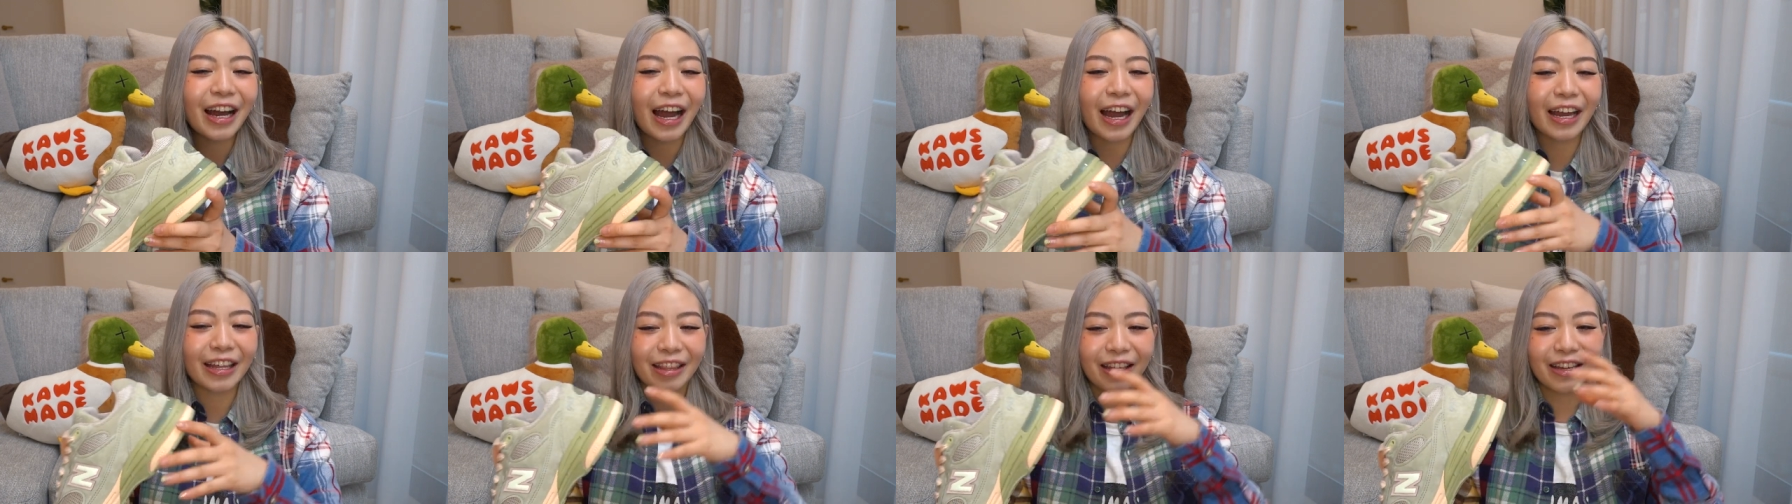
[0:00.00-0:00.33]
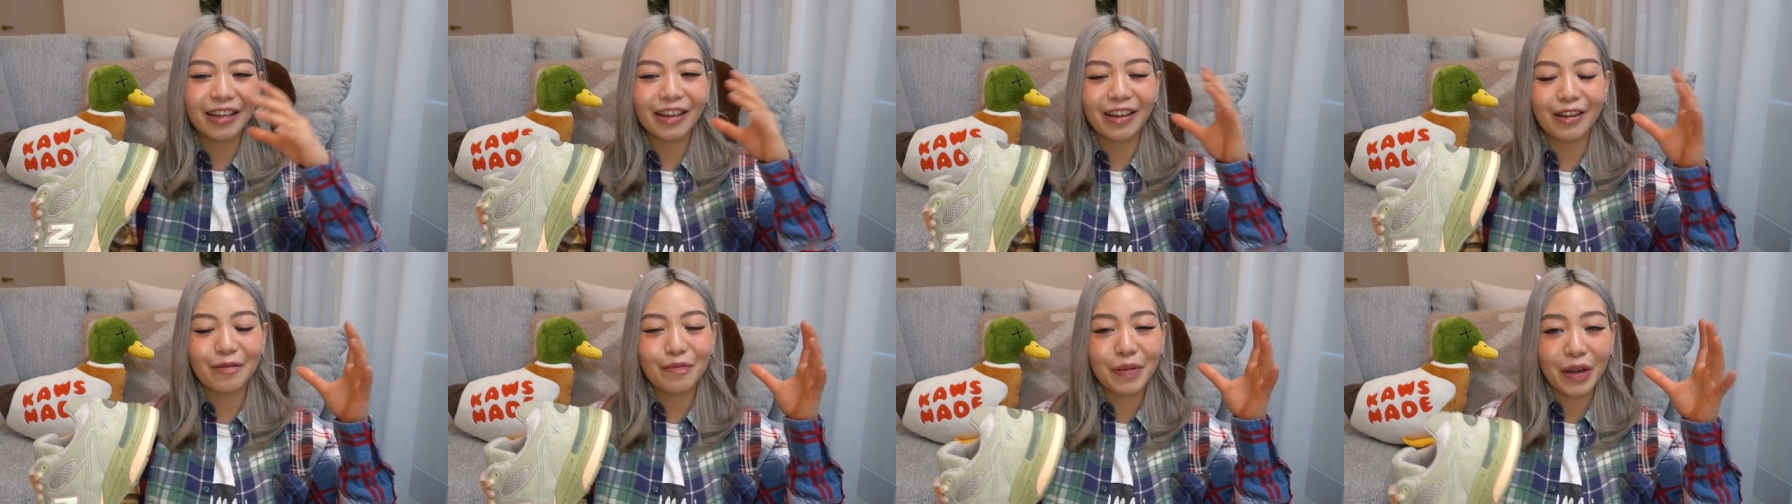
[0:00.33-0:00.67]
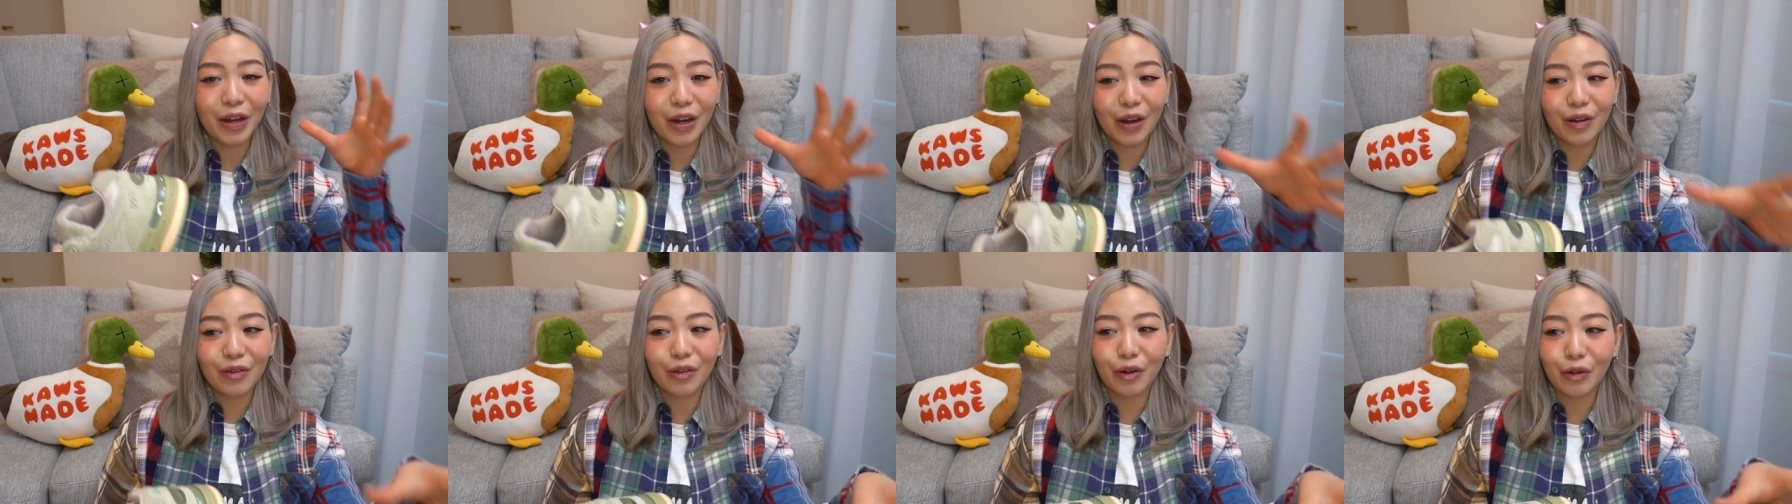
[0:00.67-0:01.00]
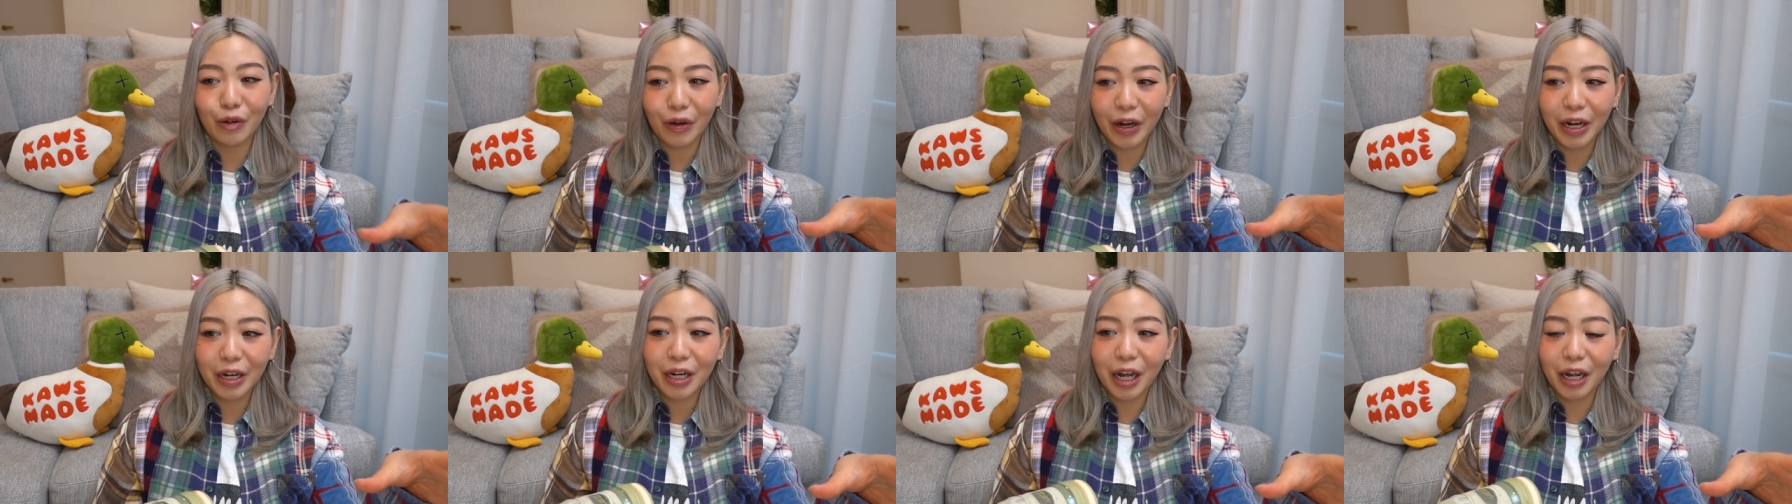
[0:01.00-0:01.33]
I think a pair of
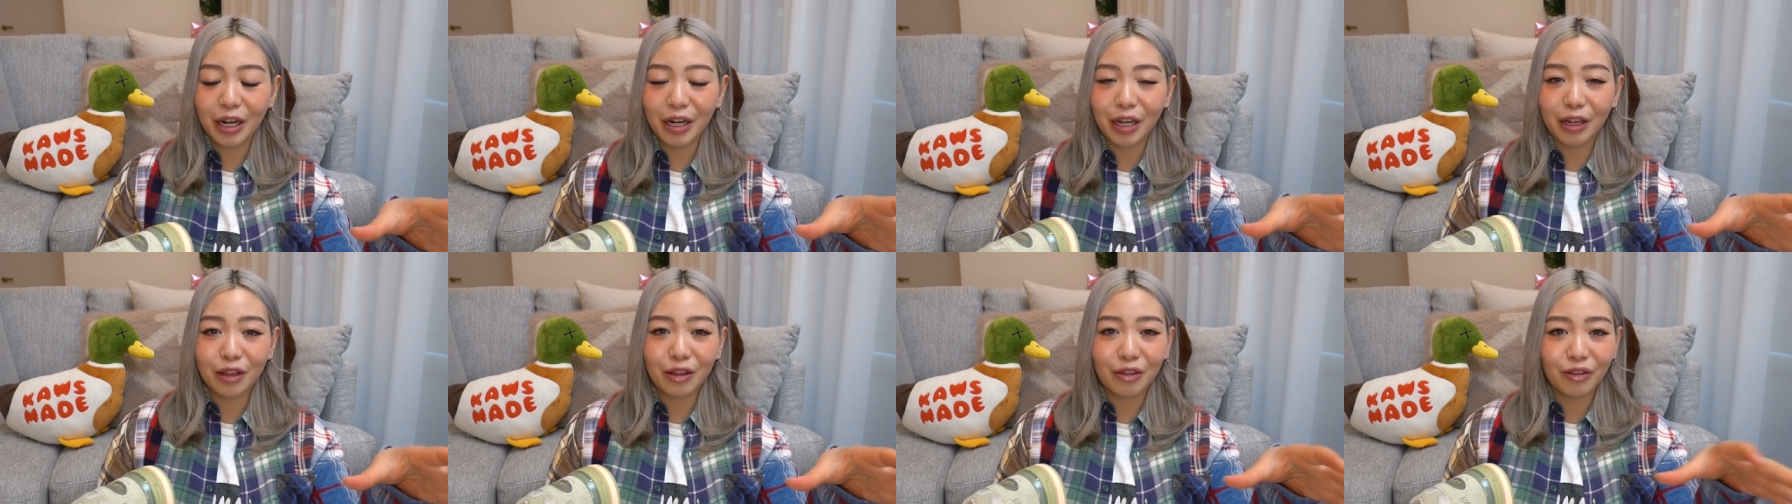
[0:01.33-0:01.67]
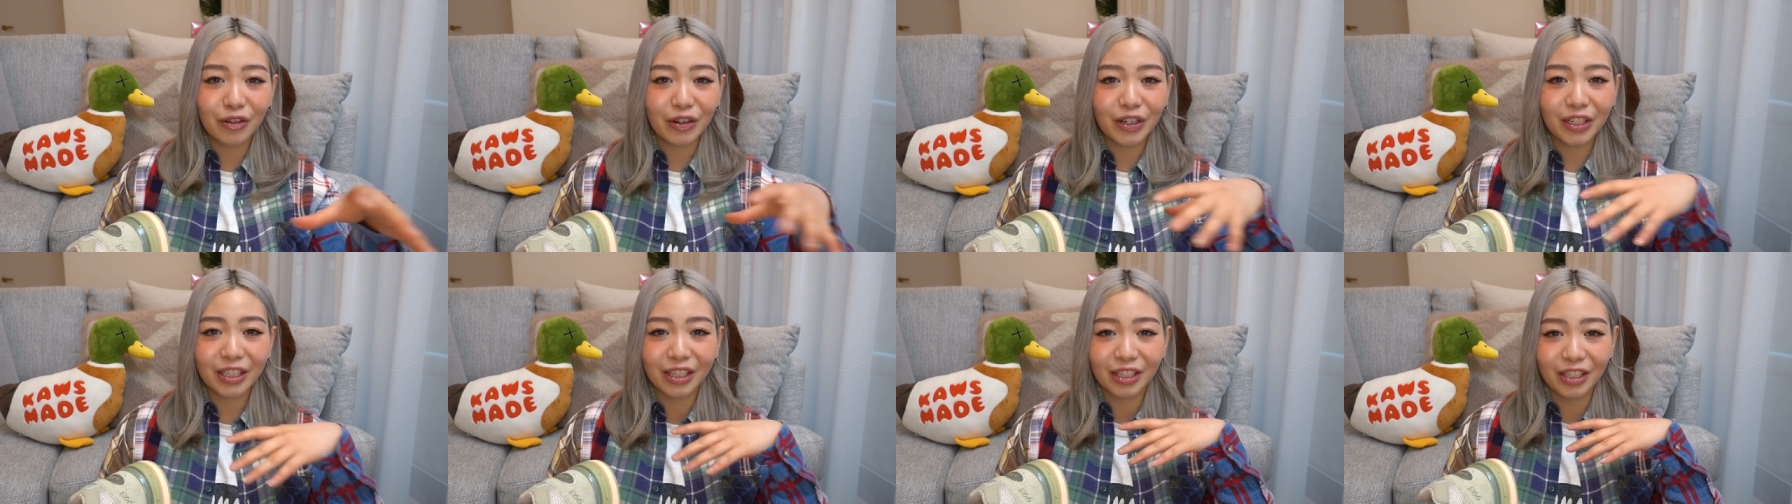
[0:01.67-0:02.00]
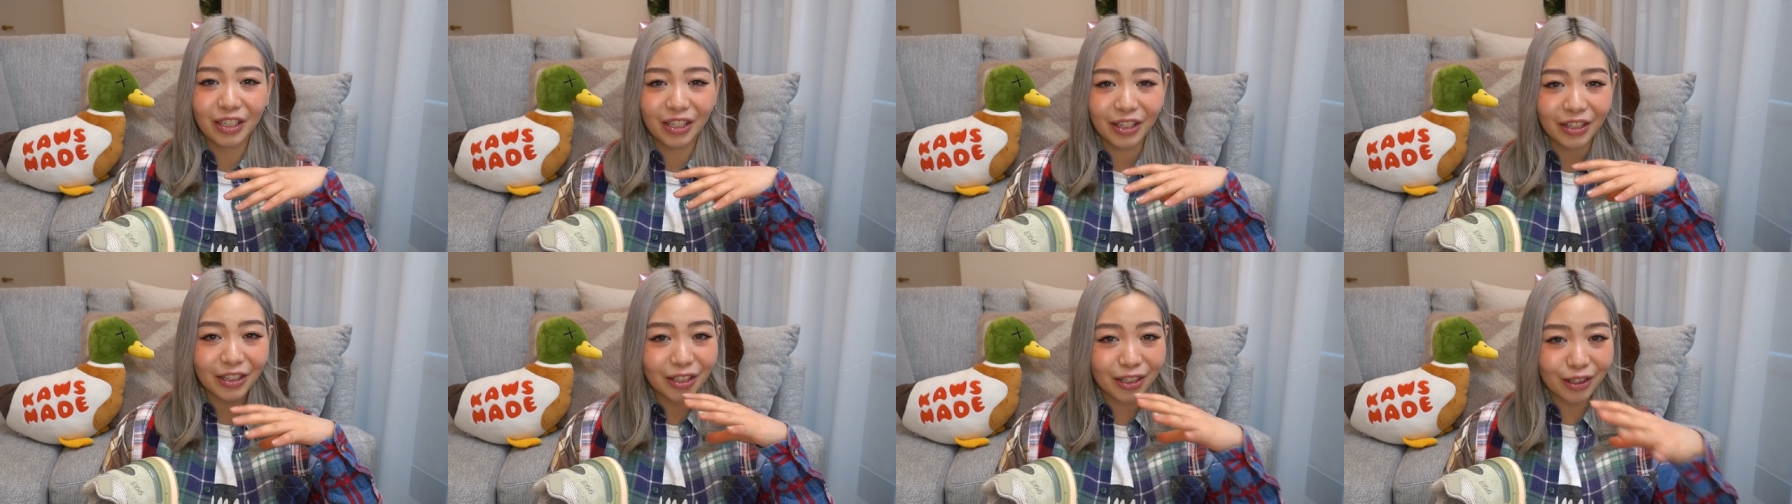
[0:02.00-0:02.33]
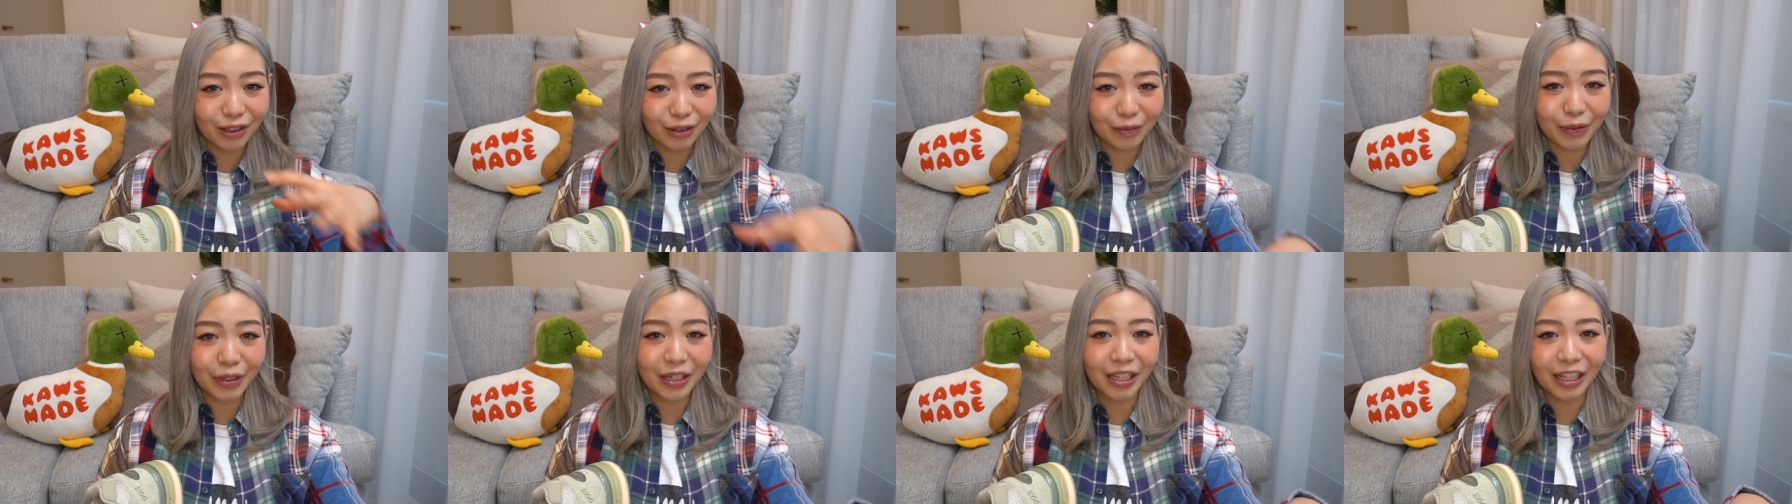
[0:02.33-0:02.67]
grey 993s is just
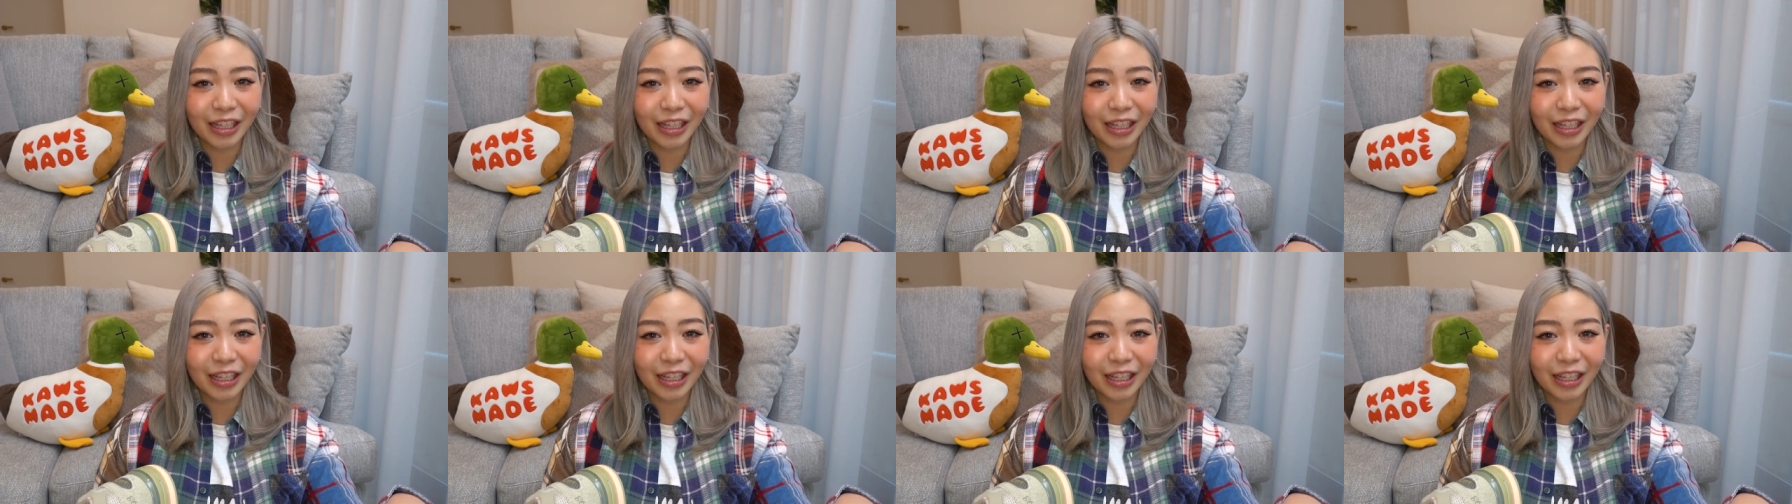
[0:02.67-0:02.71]
super